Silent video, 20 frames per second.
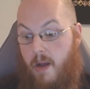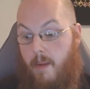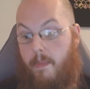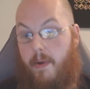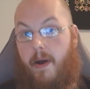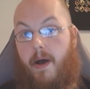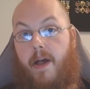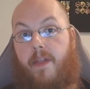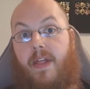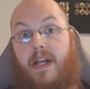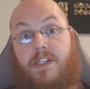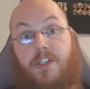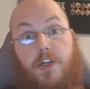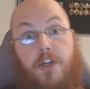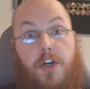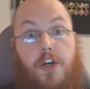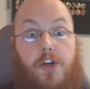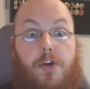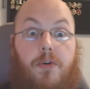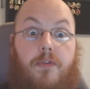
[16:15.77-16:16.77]
But that's
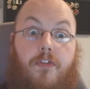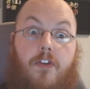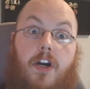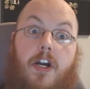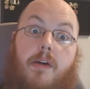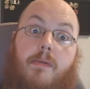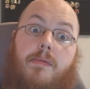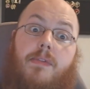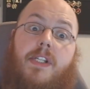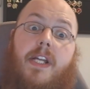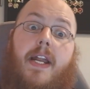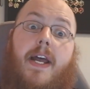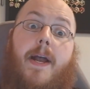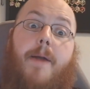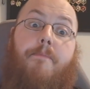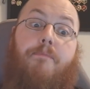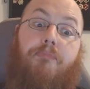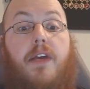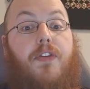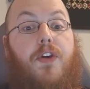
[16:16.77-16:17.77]
going to do it for here
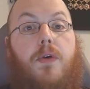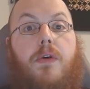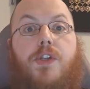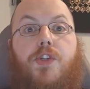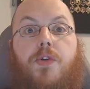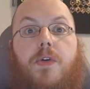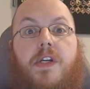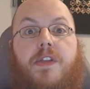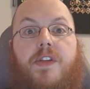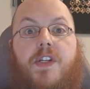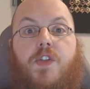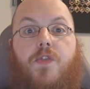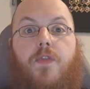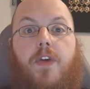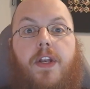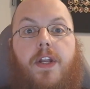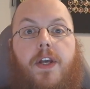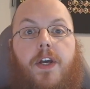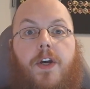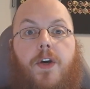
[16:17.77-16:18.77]
today. If you enjoyed this
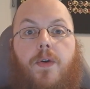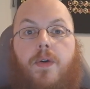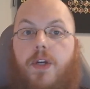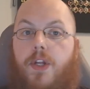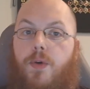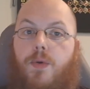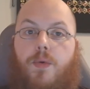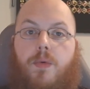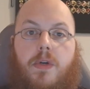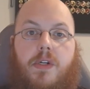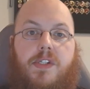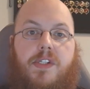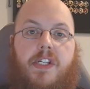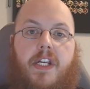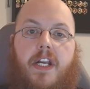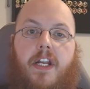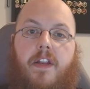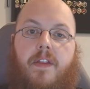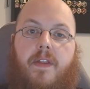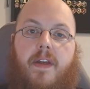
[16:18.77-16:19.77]
video and you would want to
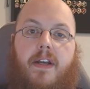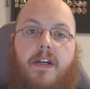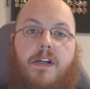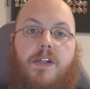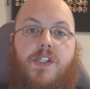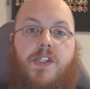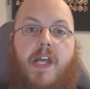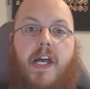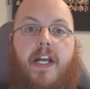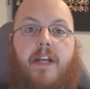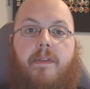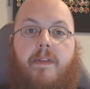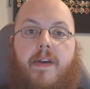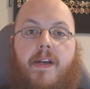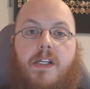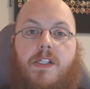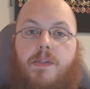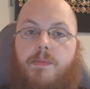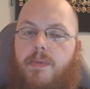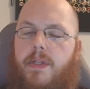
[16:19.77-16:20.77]
see anything else like
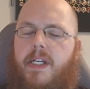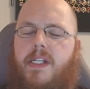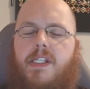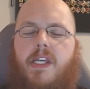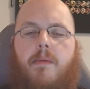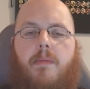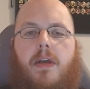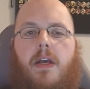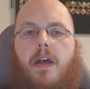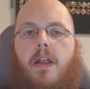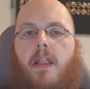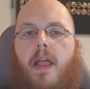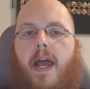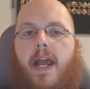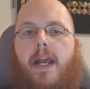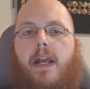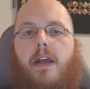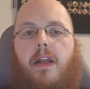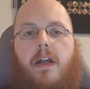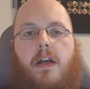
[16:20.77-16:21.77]
this, please give me a
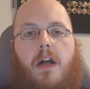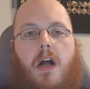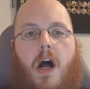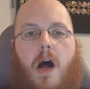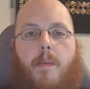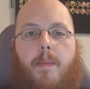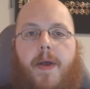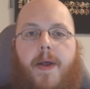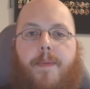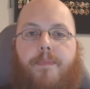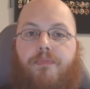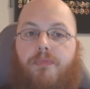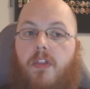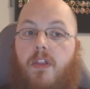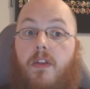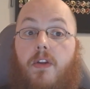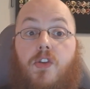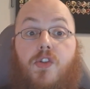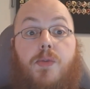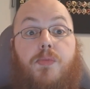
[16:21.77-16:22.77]
like and a comment.
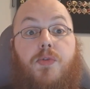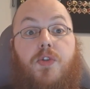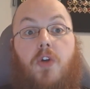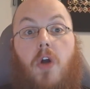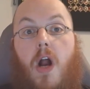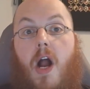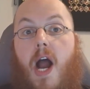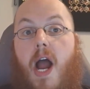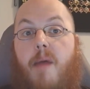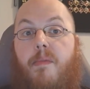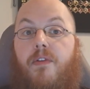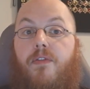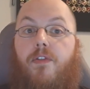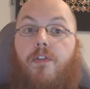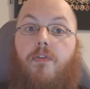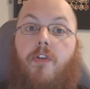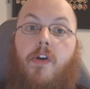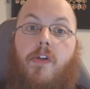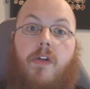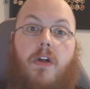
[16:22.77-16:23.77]
Subscribe if you
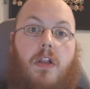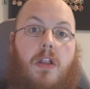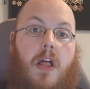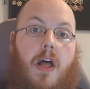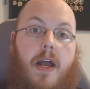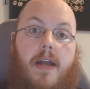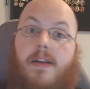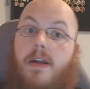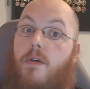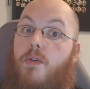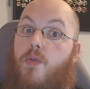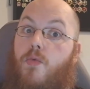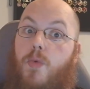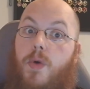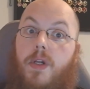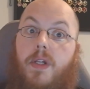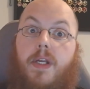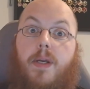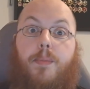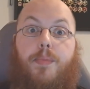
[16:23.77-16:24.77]
feel inclined. I would
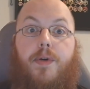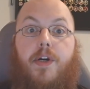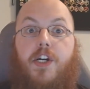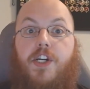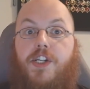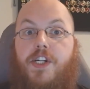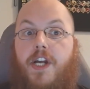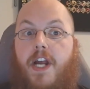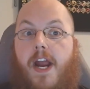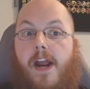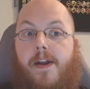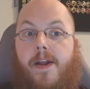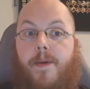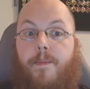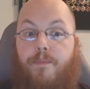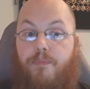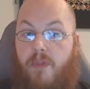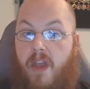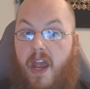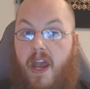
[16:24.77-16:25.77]
really appreciate
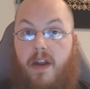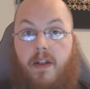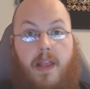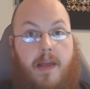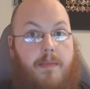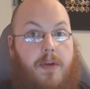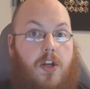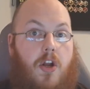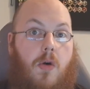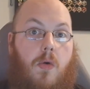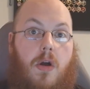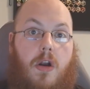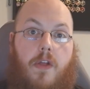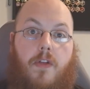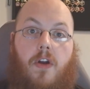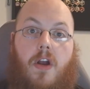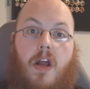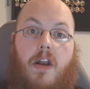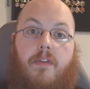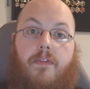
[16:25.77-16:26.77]
it. And let me know what
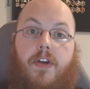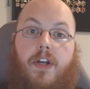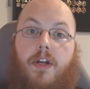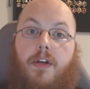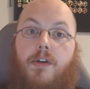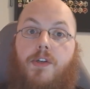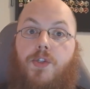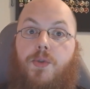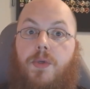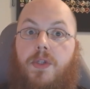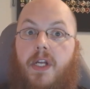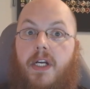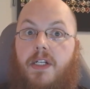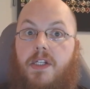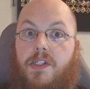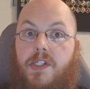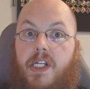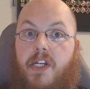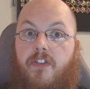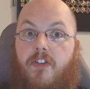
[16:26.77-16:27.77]
other kind of videos you would like
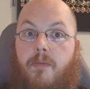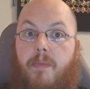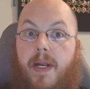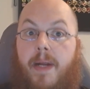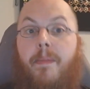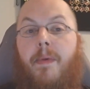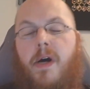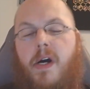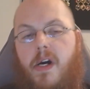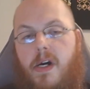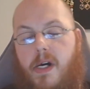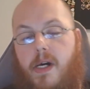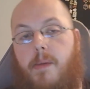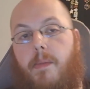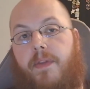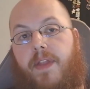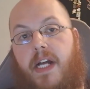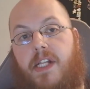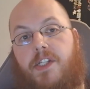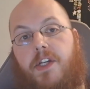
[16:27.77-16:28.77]
to see from me.
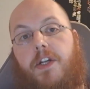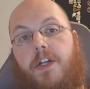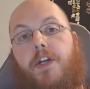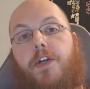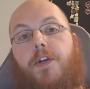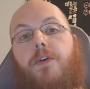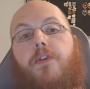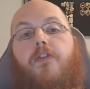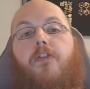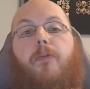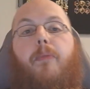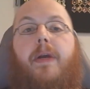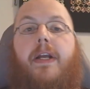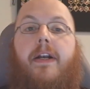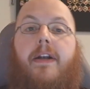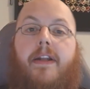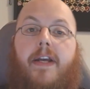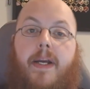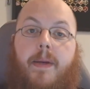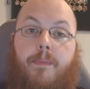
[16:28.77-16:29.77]
But that's going to do it for me
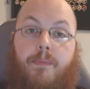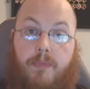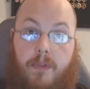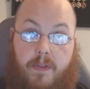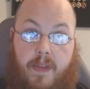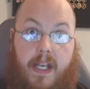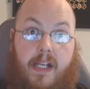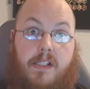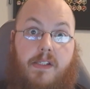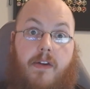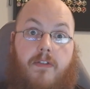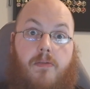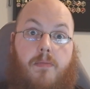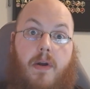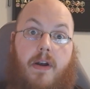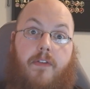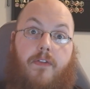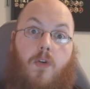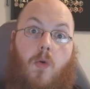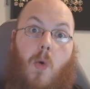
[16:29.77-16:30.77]
today. Thanks
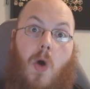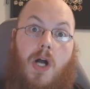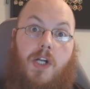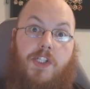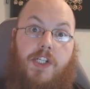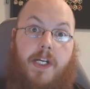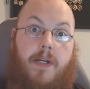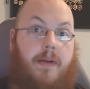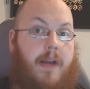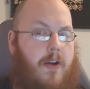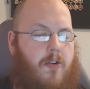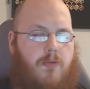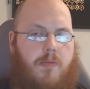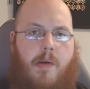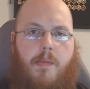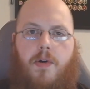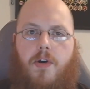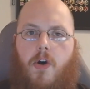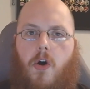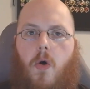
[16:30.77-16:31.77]
everybody for watching, and
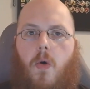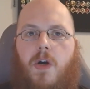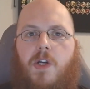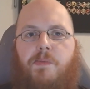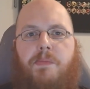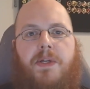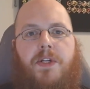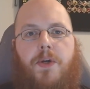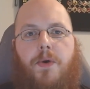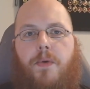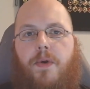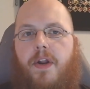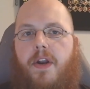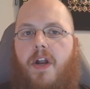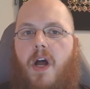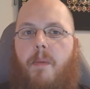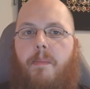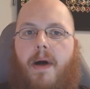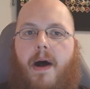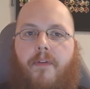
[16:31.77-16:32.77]
remember to always be doing it
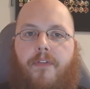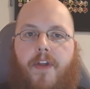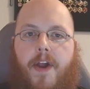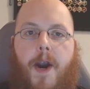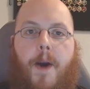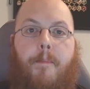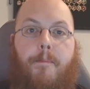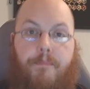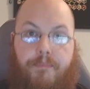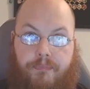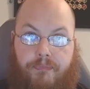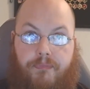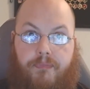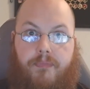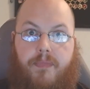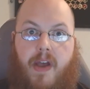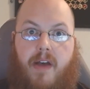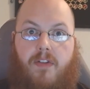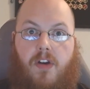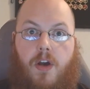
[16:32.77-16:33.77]
up out there.
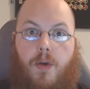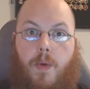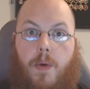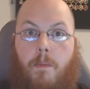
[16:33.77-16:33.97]
Have a good